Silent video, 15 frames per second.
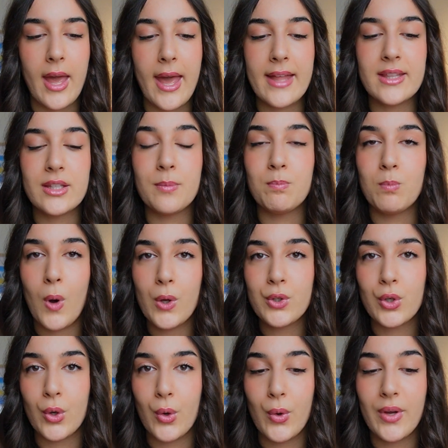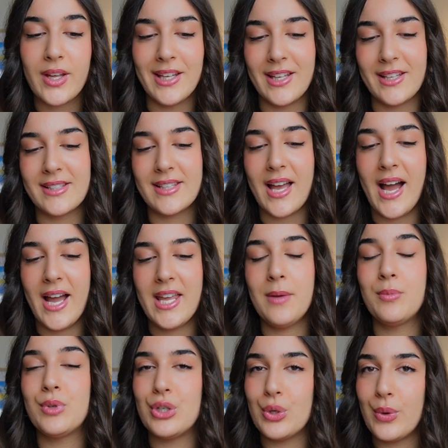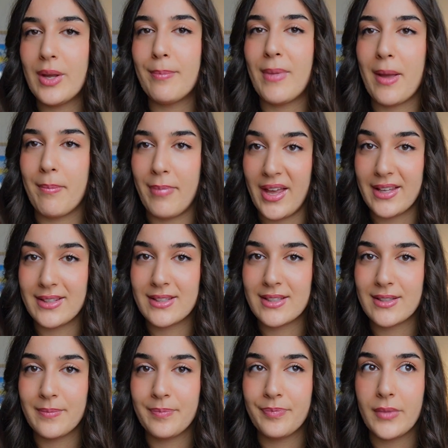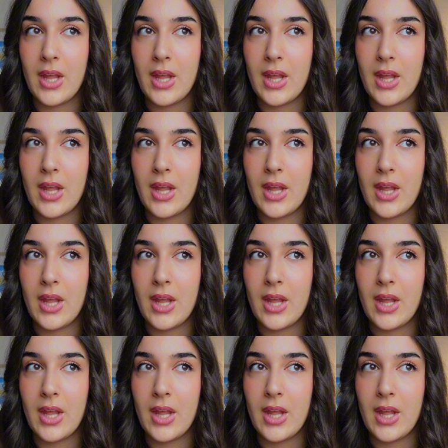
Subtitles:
And the motto is, I am doing my best.